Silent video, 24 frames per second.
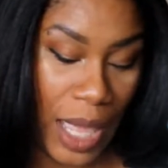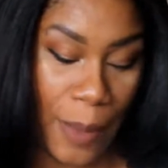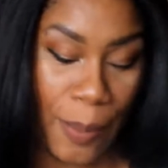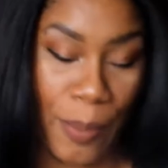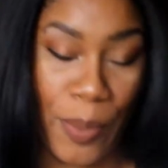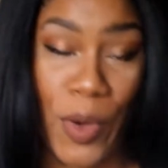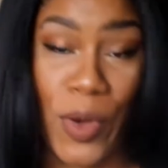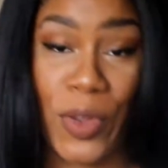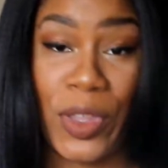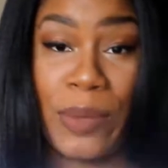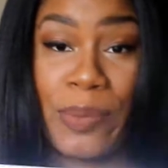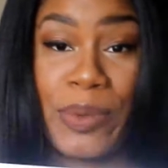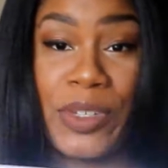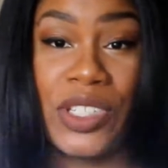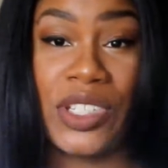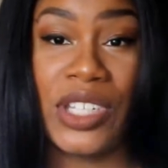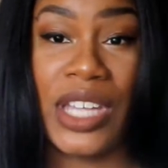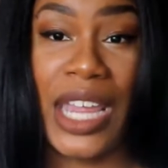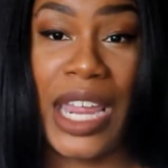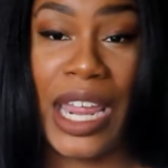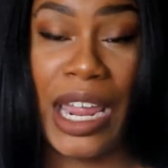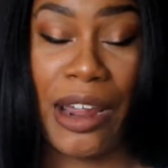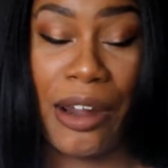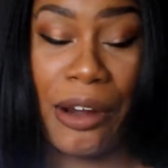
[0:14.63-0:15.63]
pull up a
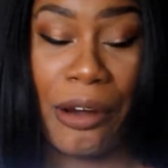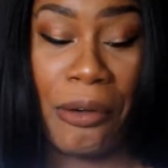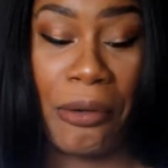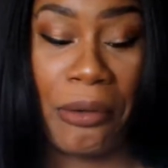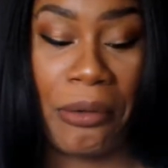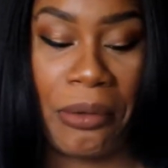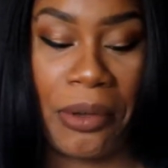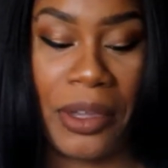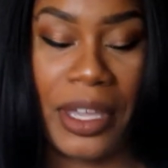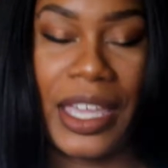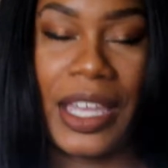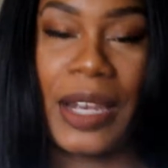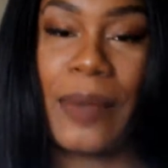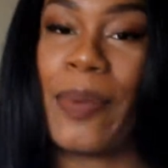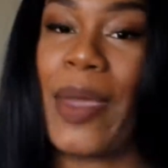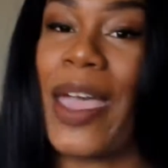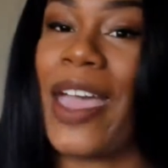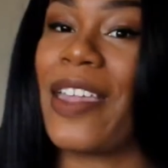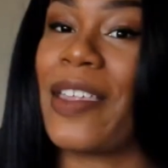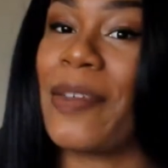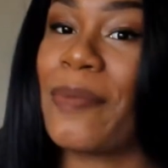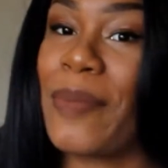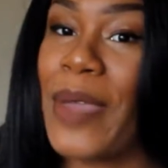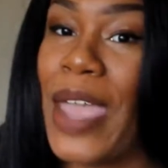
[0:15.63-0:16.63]
chair, get a
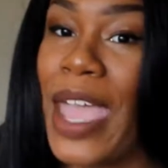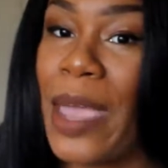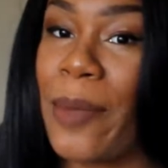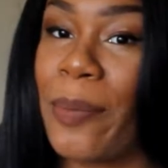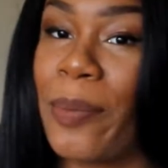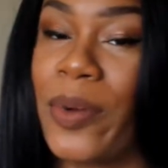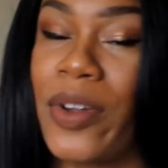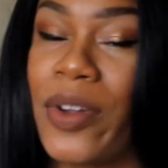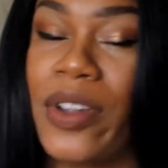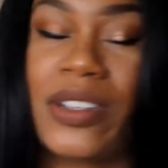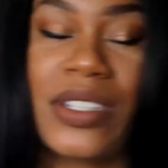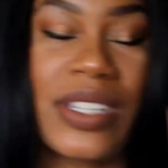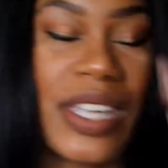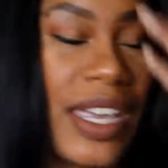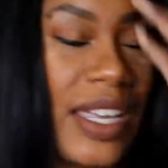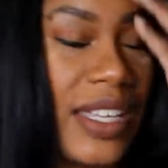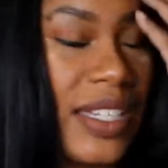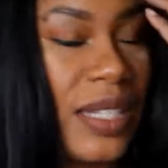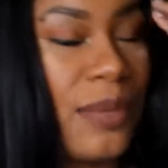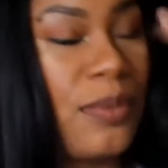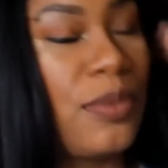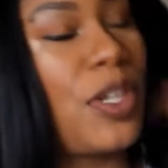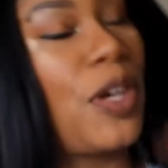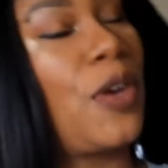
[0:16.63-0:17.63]
pen and paper, take
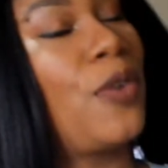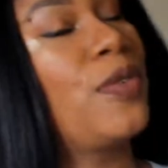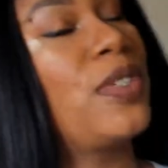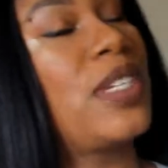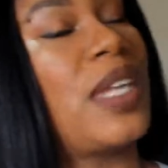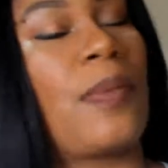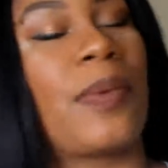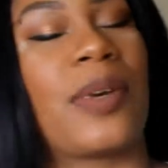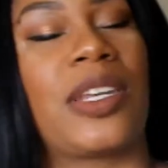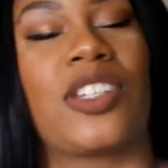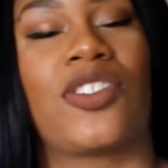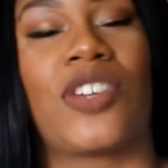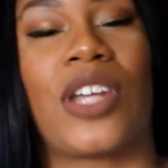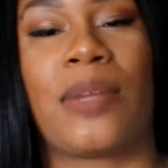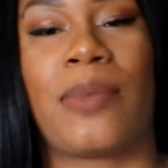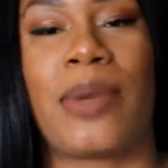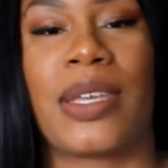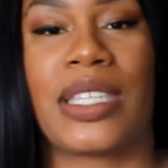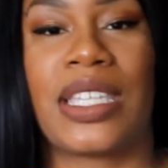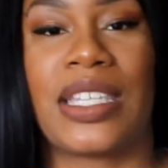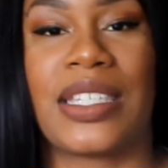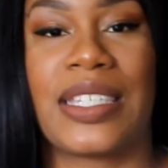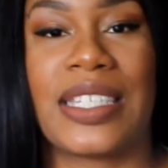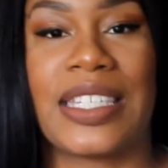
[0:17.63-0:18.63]
some notes. I'm going to try to
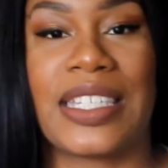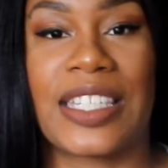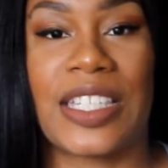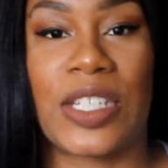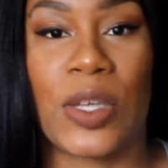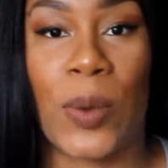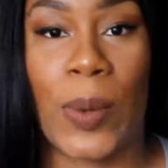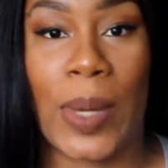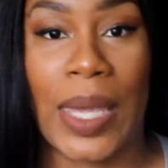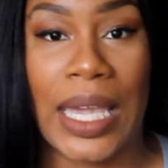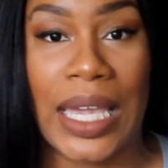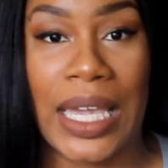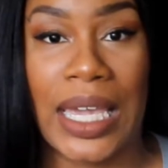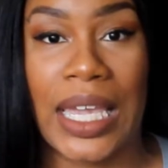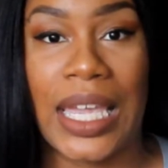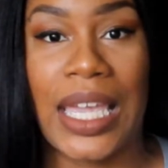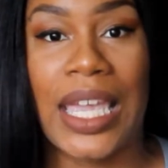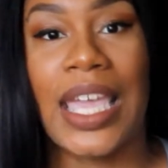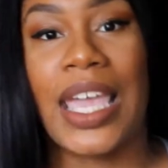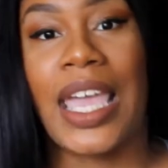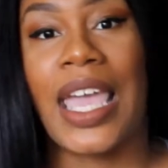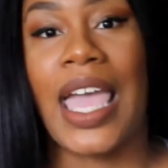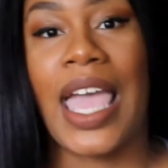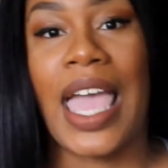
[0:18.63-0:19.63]
make this as quick
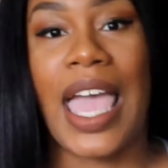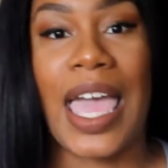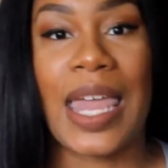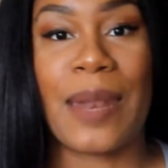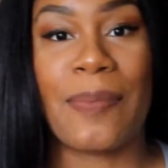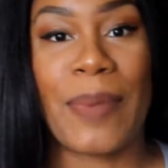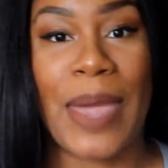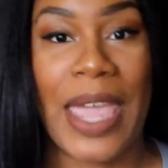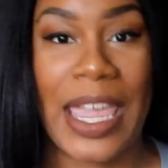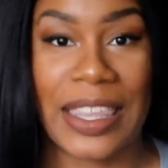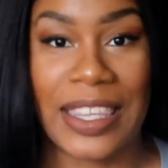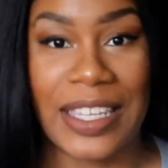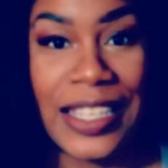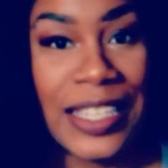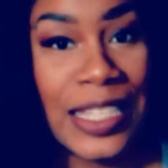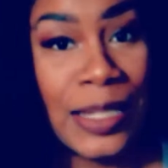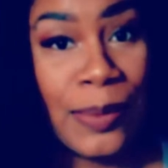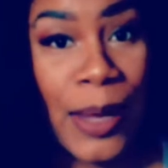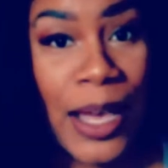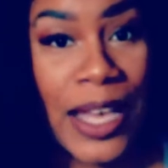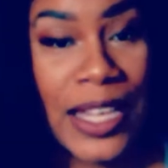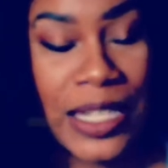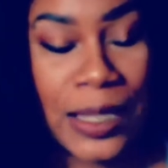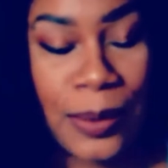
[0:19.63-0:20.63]
and painless as
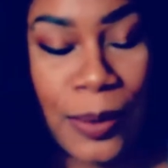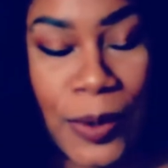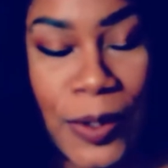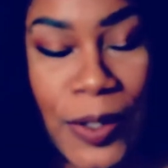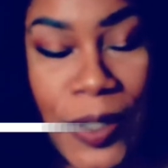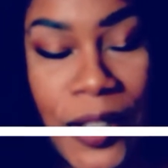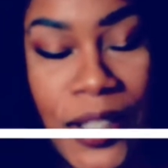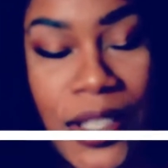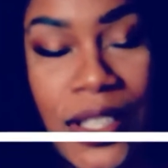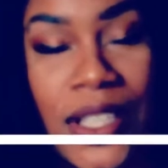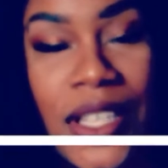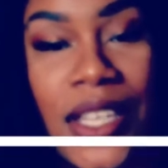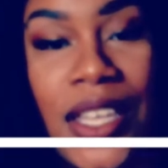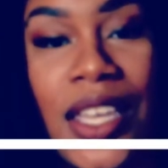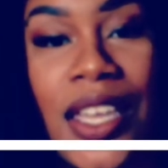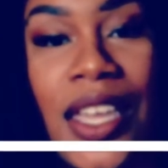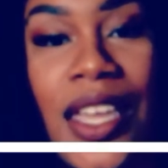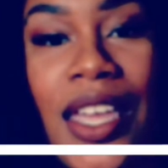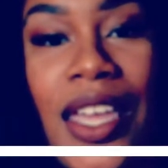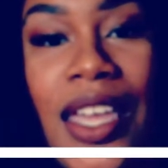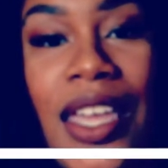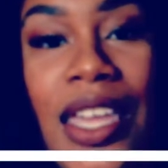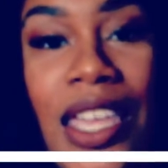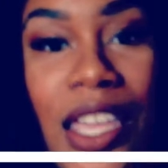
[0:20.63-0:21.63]
possible.
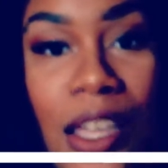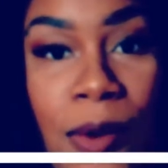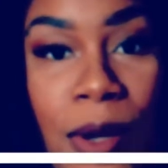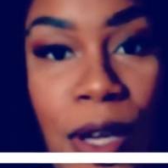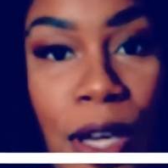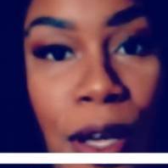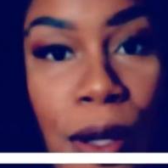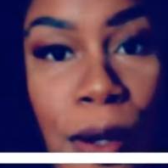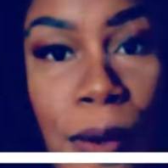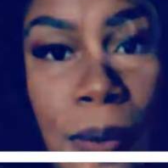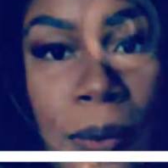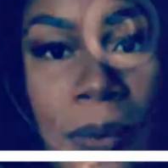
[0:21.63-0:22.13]
Here we go.